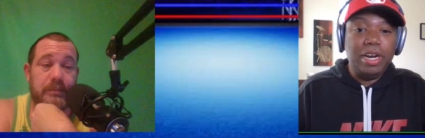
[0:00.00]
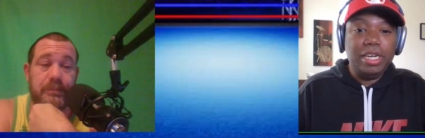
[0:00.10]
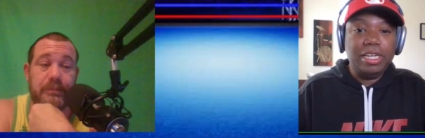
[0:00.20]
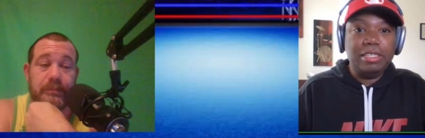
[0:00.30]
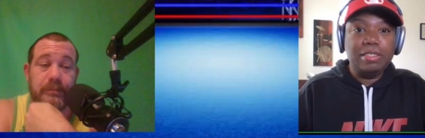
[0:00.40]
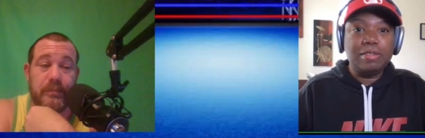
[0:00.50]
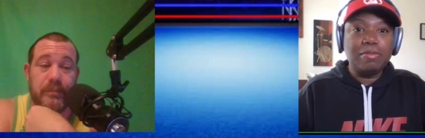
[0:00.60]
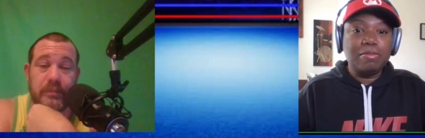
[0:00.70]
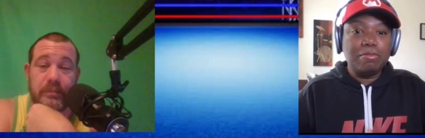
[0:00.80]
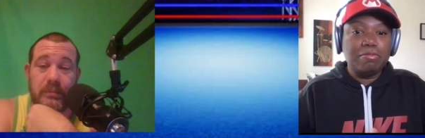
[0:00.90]
Speaker 1: out, I
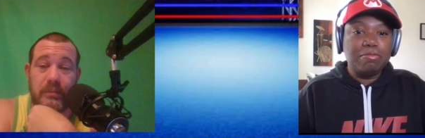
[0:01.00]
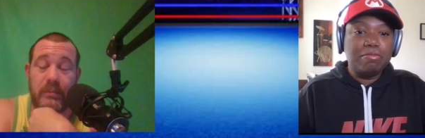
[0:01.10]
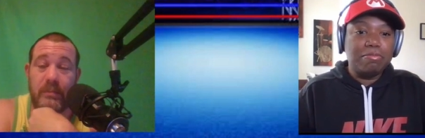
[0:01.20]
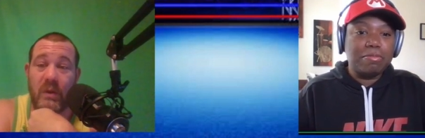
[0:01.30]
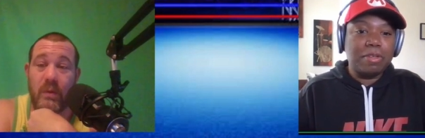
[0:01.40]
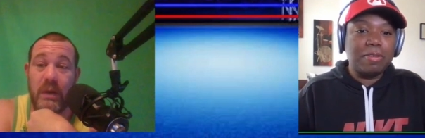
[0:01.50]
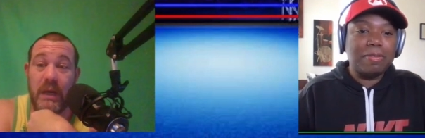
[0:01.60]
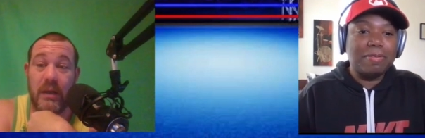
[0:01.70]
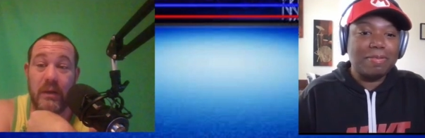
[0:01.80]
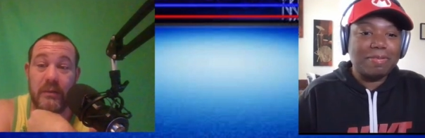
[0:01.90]
guess.
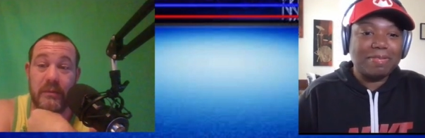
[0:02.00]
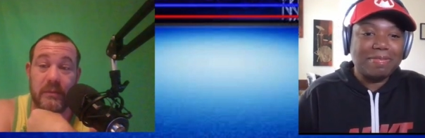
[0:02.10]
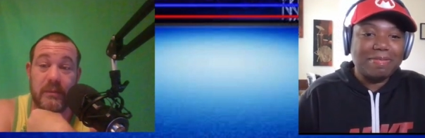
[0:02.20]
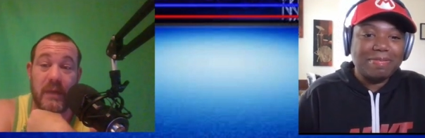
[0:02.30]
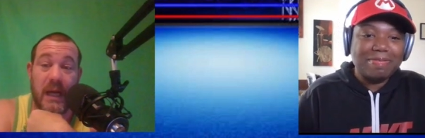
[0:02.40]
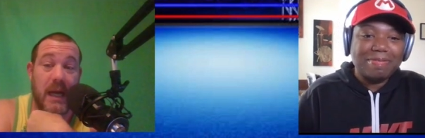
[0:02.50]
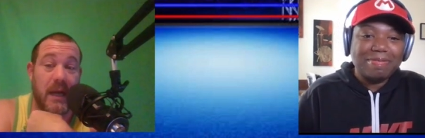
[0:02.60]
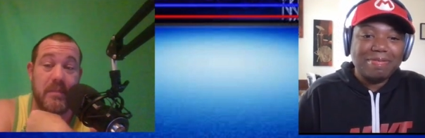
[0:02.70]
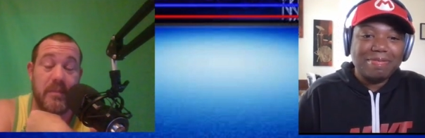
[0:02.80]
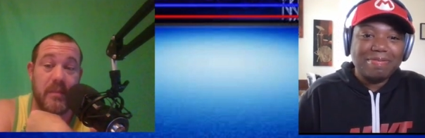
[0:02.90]
Speaker 2: Well,
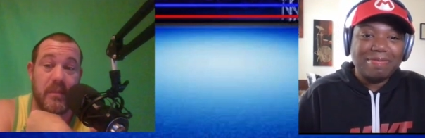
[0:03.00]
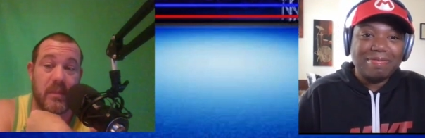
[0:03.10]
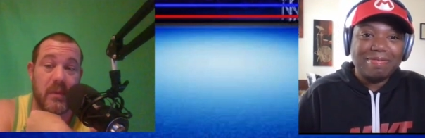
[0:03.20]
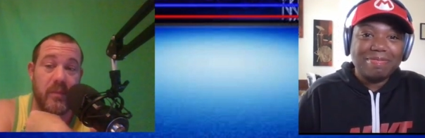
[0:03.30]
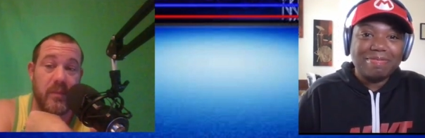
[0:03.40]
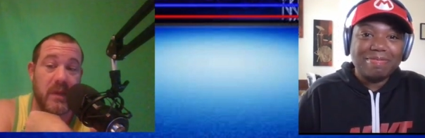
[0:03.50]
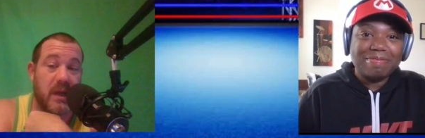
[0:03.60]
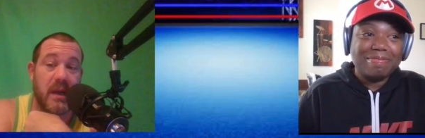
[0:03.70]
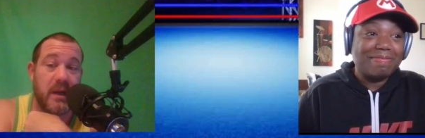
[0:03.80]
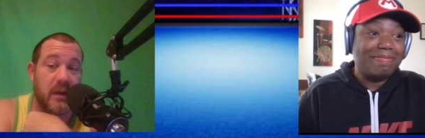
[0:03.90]
I'm
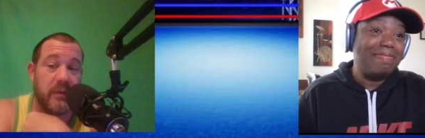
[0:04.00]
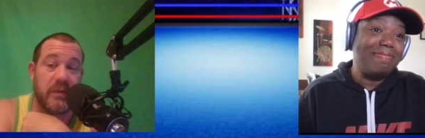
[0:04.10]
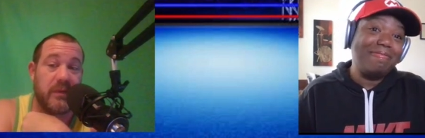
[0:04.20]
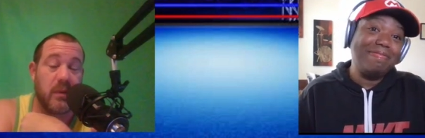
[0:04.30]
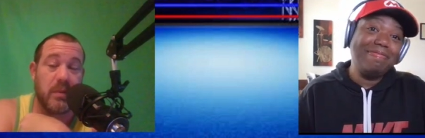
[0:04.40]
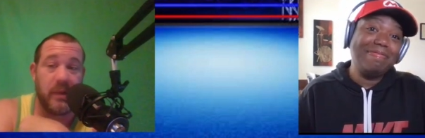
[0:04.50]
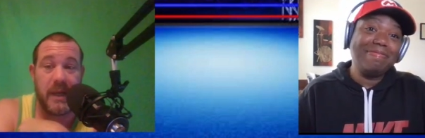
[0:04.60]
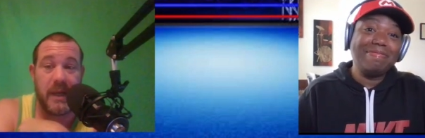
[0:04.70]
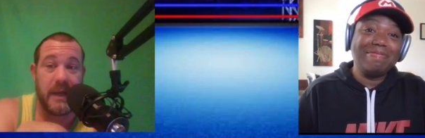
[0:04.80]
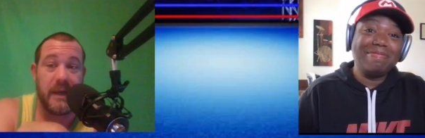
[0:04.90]
not here for
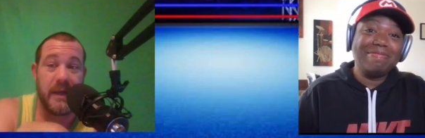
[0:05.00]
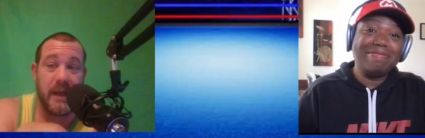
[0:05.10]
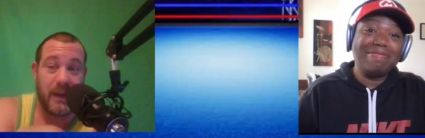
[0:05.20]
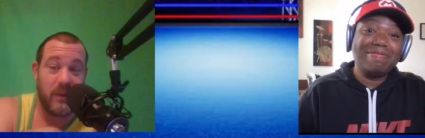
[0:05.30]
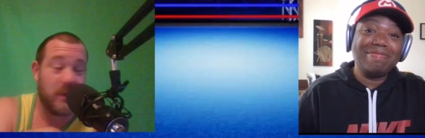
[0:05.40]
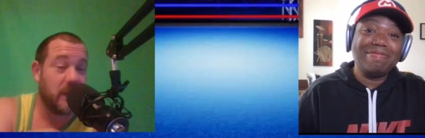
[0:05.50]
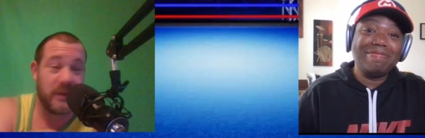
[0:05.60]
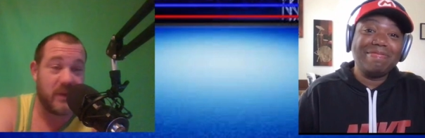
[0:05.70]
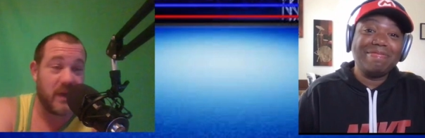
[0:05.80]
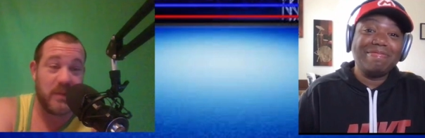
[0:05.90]
foreplay. I want to
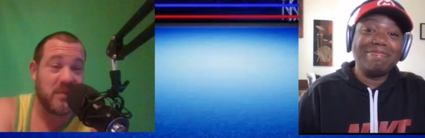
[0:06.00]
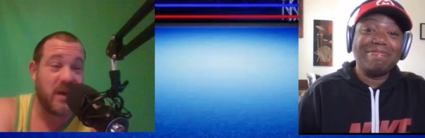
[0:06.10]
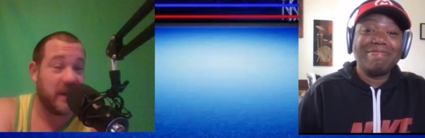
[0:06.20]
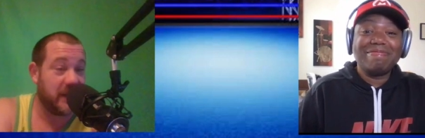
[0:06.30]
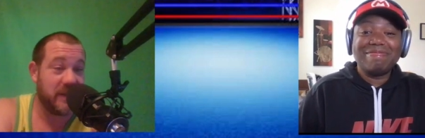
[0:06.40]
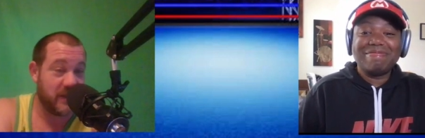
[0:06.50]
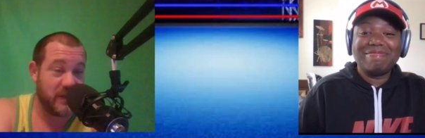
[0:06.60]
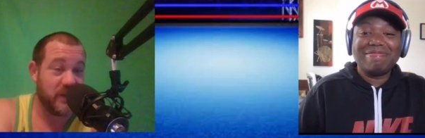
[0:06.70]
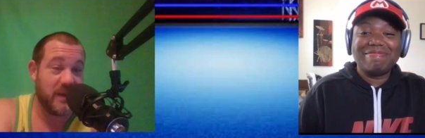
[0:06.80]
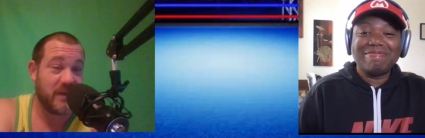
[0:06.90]
jump right into
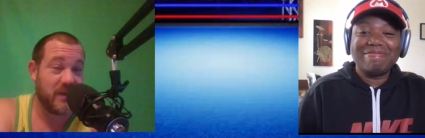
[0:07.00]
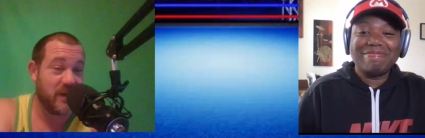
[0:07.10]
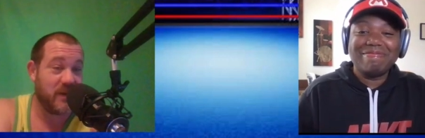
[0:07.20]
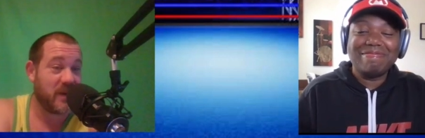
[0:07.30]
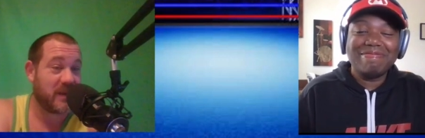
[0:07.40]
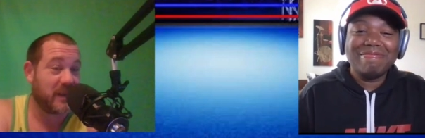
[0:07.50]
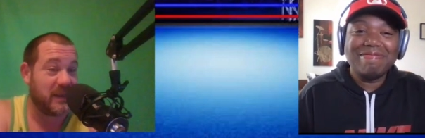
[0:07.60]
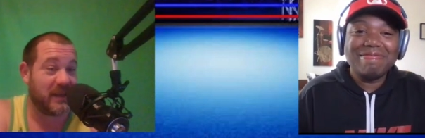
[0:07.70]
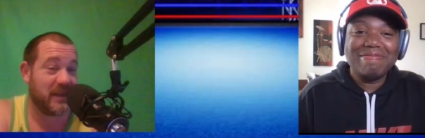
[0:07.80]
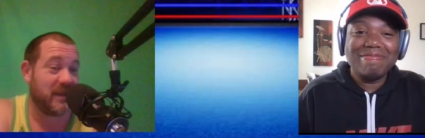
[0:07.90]
it. Are you ready
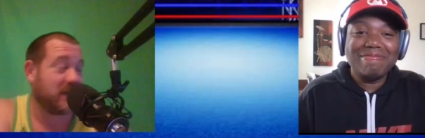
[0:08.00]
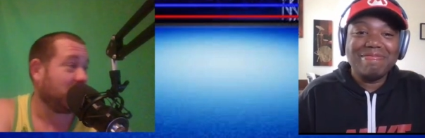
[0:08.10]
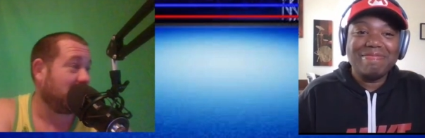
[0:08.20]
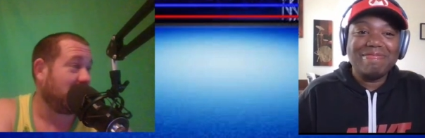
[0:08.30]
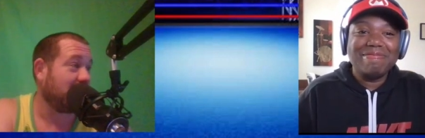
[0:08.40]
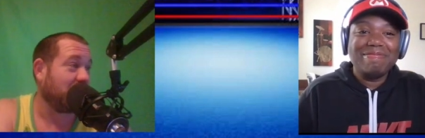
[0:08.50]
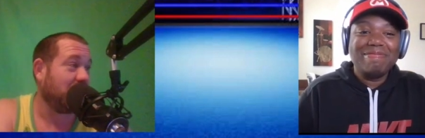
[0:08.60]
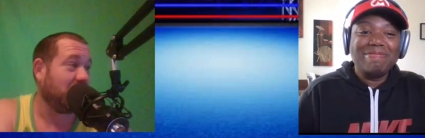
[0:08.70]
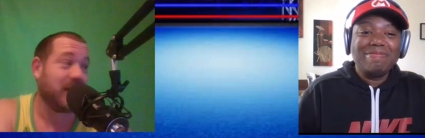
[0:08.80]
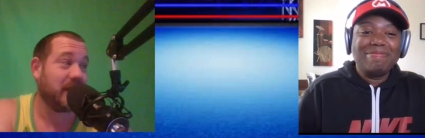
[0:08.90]
to, to rock and
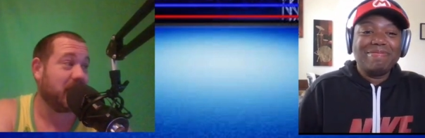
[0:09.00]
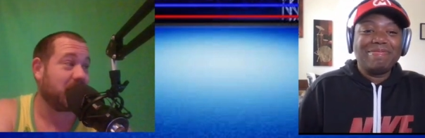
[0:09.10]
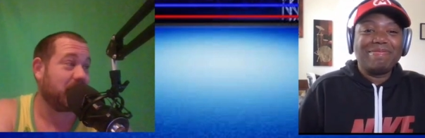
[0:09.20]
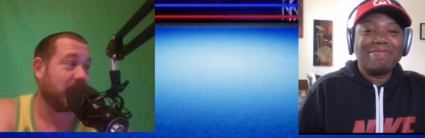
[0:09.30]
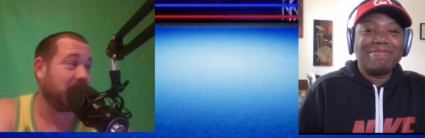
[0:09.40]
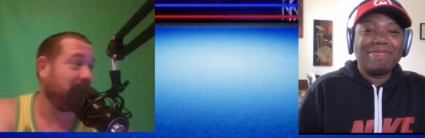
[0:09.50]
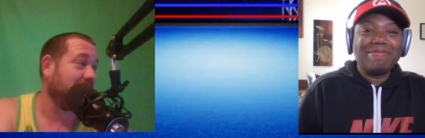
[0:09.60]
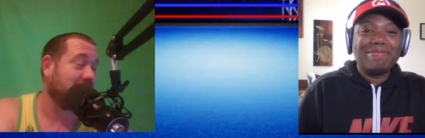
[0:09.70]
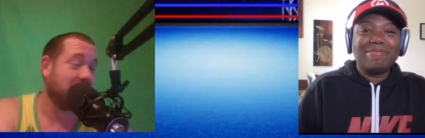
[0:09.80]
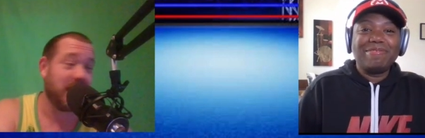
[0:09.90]
roll on this?
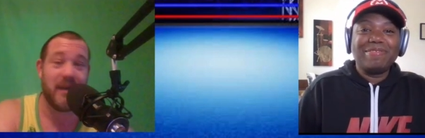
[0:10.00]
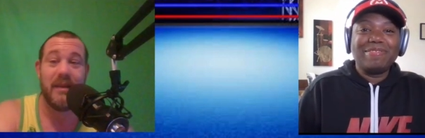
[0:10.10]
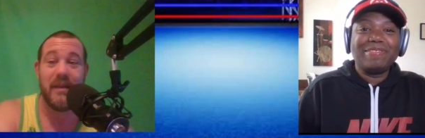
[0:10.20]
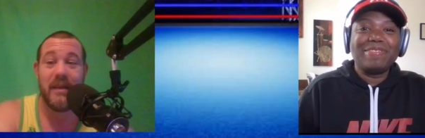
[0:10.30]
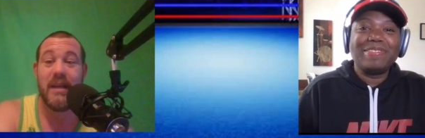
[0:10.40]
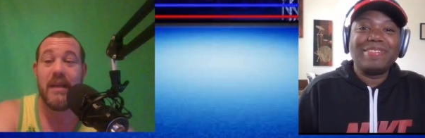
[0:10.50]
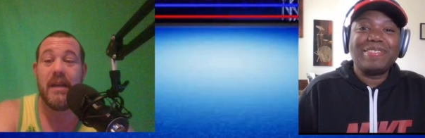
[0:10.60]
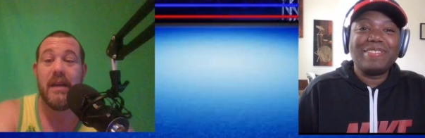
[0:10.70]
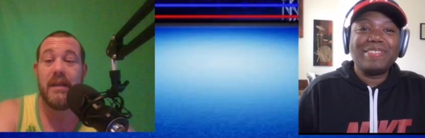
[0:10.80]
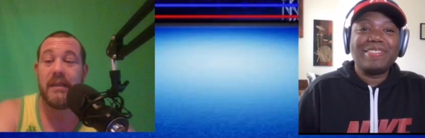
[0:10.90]
Because uh,
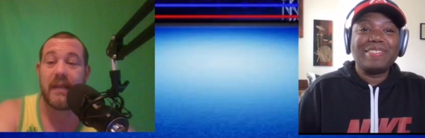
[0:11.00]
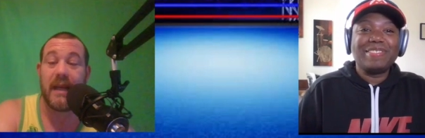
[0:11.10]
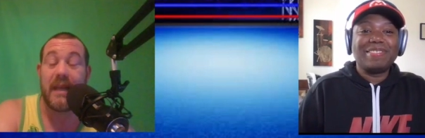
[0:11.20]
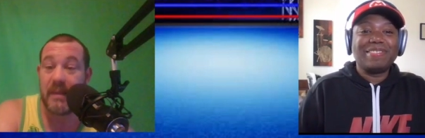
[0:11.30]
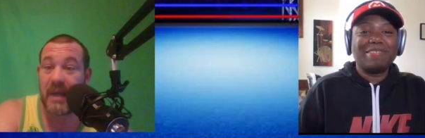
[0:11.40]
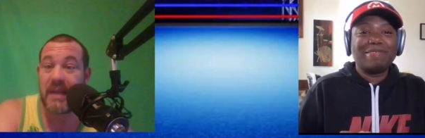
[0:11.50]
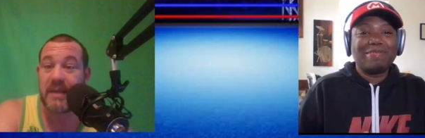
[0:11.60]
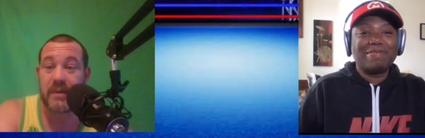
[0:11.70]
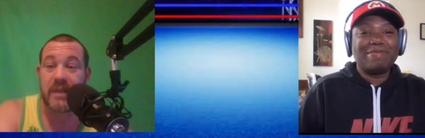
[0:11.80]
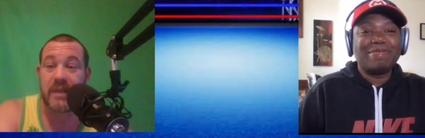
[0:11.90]
to say that my
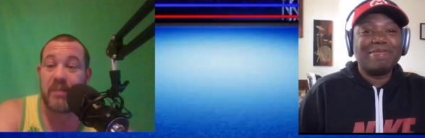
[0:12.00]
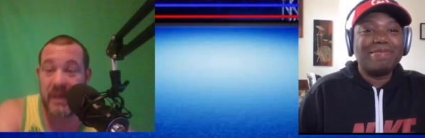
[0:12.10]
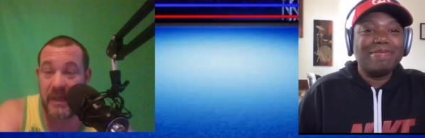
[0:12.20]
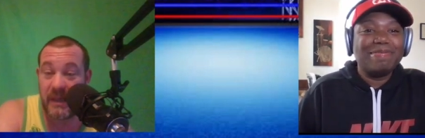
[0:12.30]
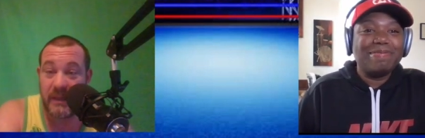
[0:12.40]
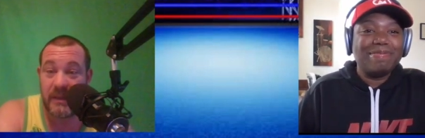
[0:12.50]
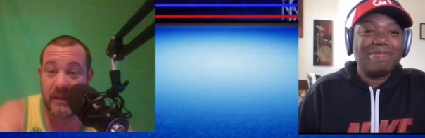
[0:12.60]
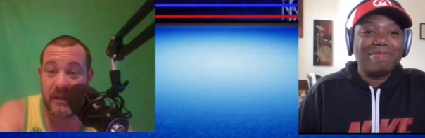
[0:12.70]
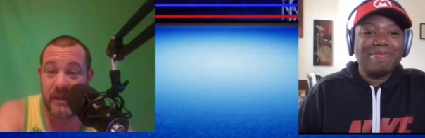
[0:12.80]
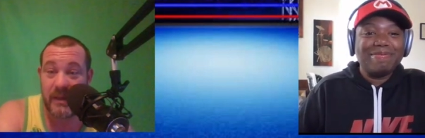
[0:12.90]
interest is peaked
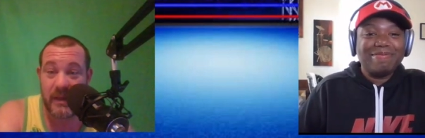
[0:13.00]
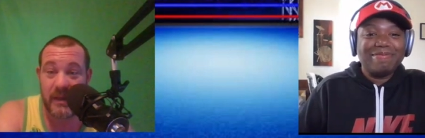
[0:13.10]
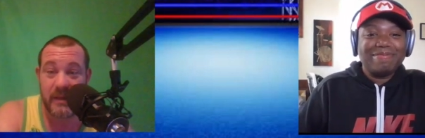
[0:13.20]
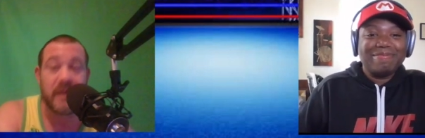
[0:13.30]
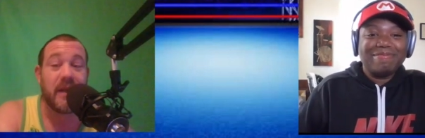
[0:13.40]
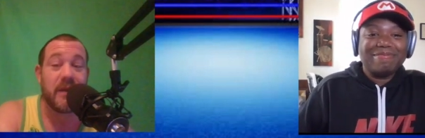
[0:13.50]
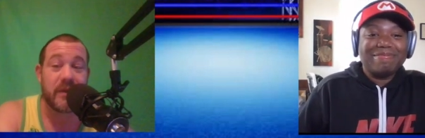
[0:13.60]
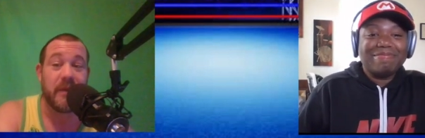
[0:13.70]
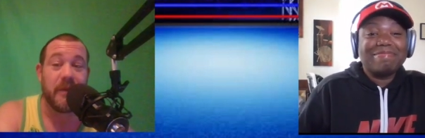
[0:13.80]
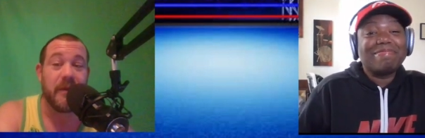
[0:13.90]
is an
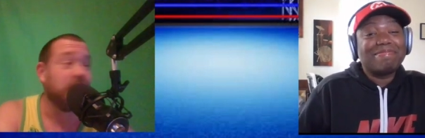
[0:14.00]
understatement.